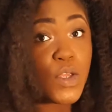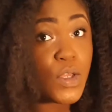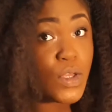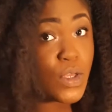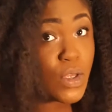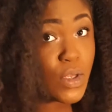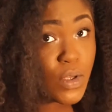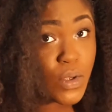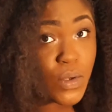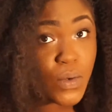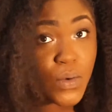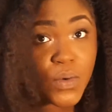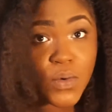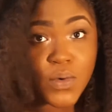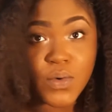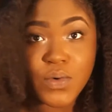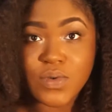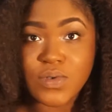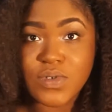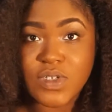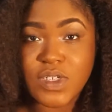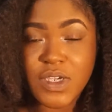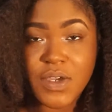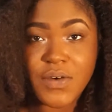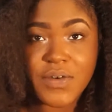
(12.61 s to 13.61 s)

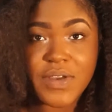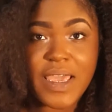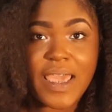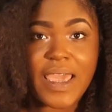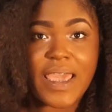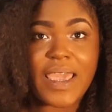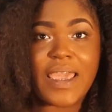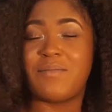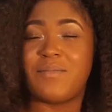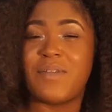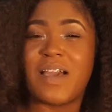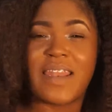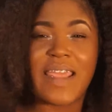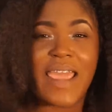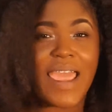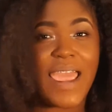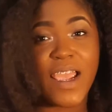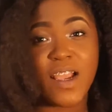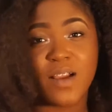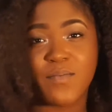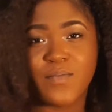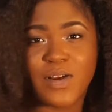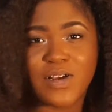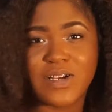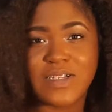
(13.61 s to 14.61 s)
huge, okay? I'm not a
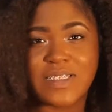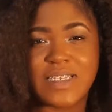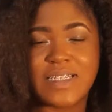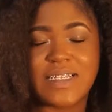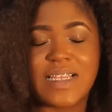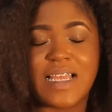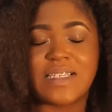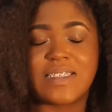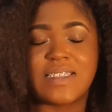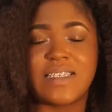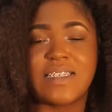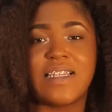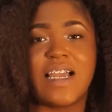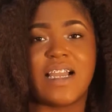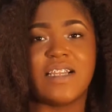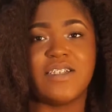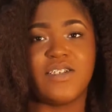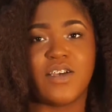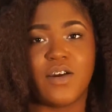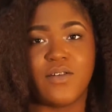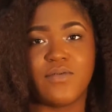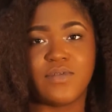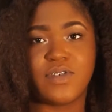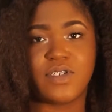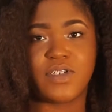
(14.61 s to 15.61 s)
hair person as in I
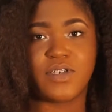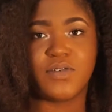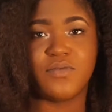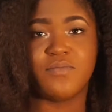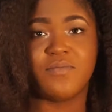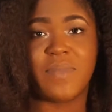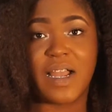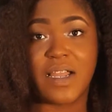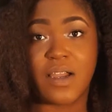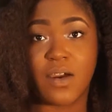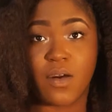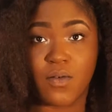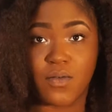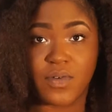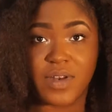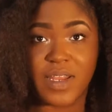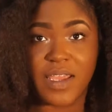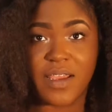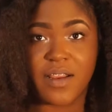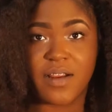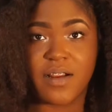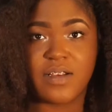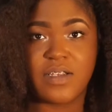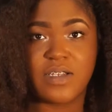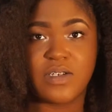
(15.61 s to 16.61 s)
don't do my own
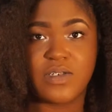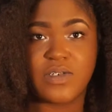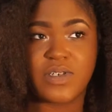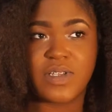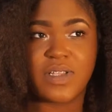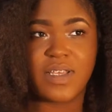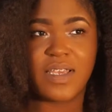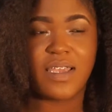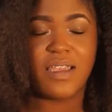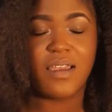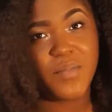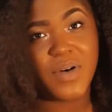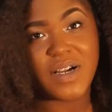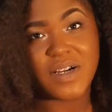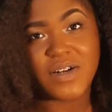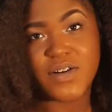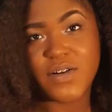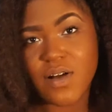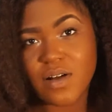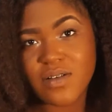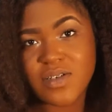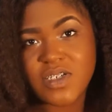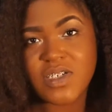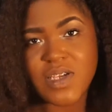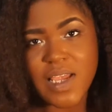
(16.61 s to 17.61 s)
hair usually, but
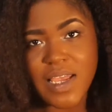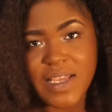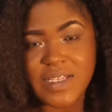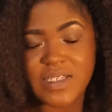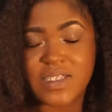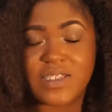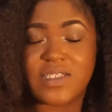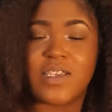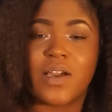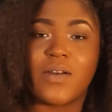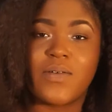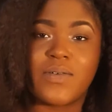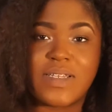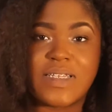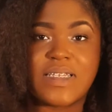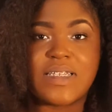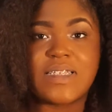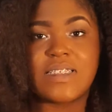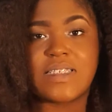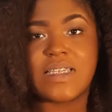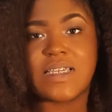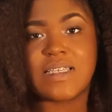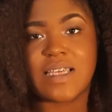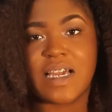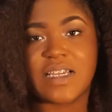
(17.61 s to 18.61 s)
crochet is so
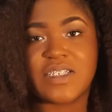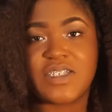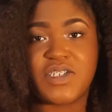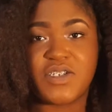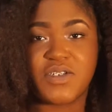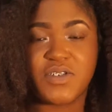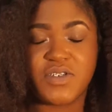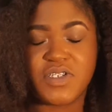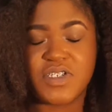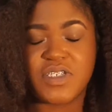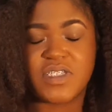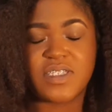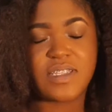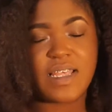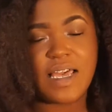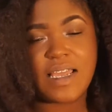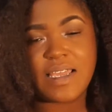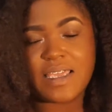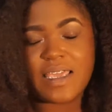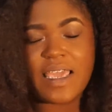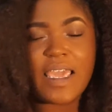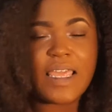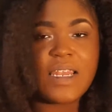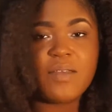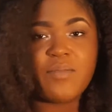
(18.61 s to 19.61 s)
easy that you just
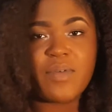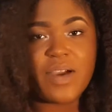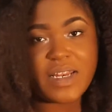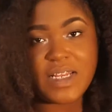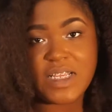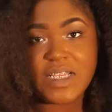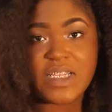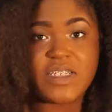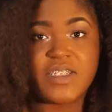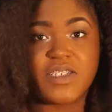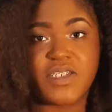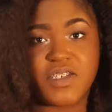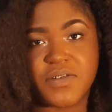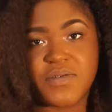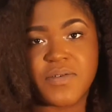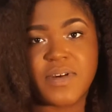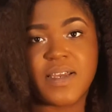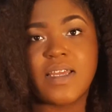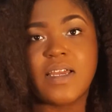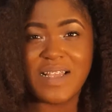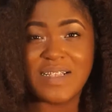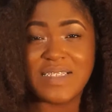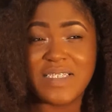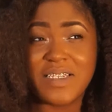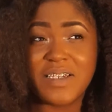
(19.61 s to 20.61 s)
like anybody can do
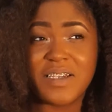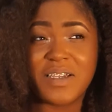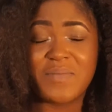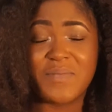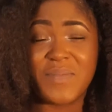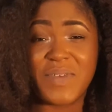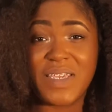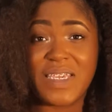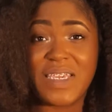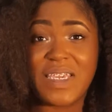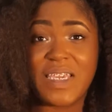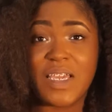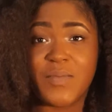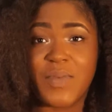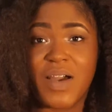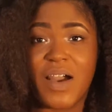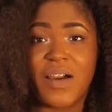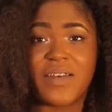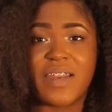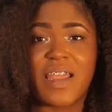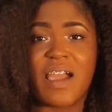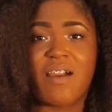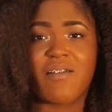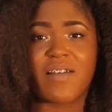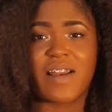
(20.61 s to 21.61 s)
it. It took me
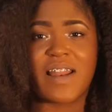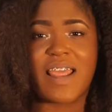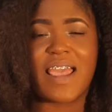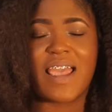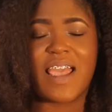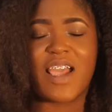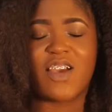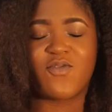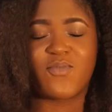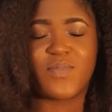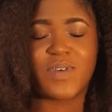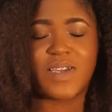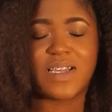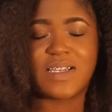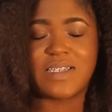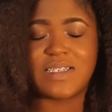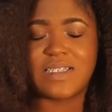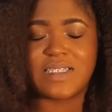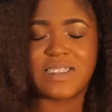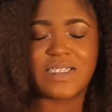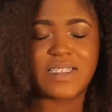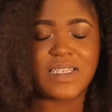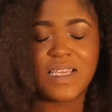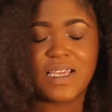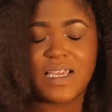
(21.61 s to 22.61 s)
about an hour and a half
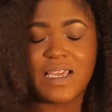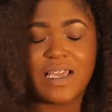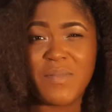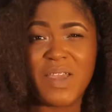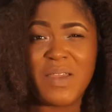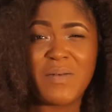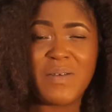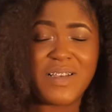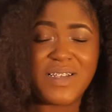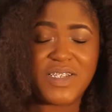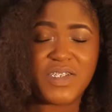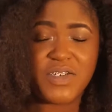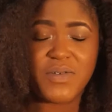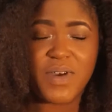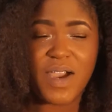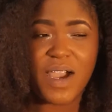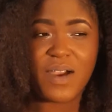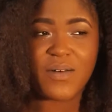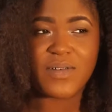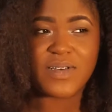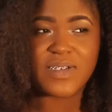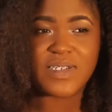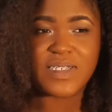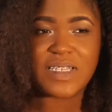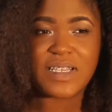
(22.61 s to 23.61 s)
because maybe two
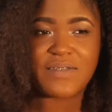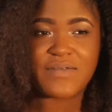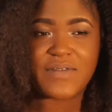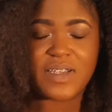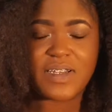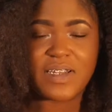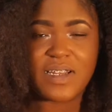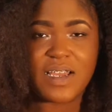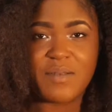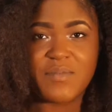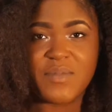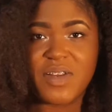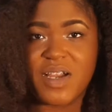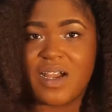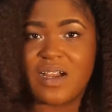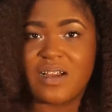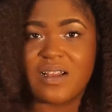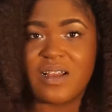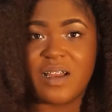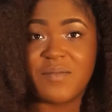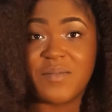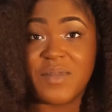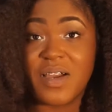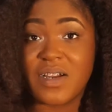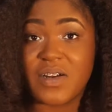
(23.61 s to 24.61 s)
hours even. I'm
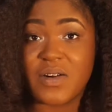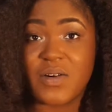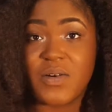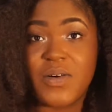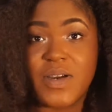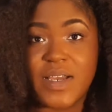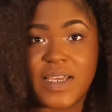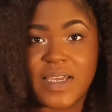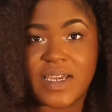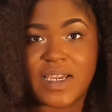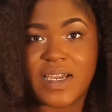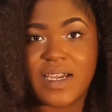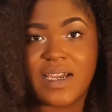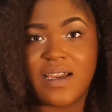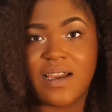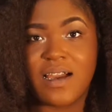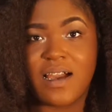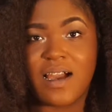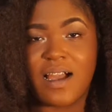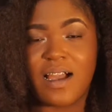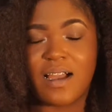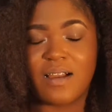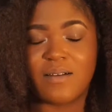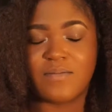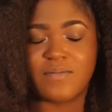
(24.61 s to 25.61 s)
not I'm not quick,
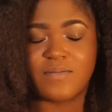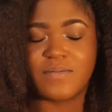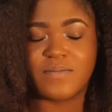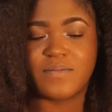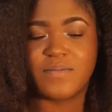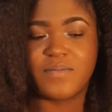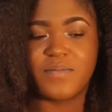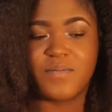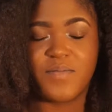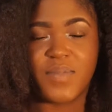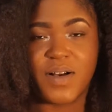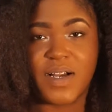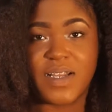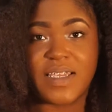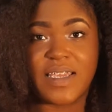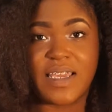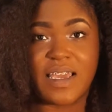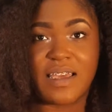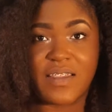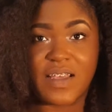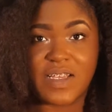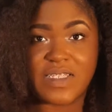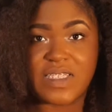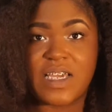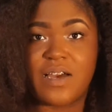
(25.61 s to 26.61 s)
um, but
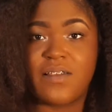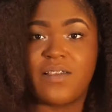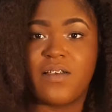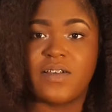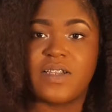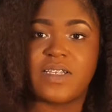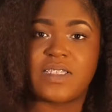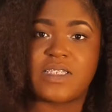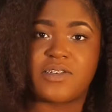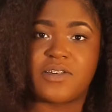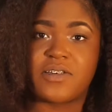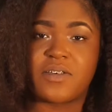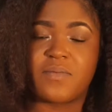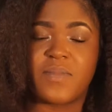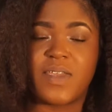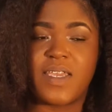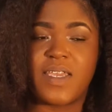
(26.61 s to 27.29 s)
yeah, that's how long it took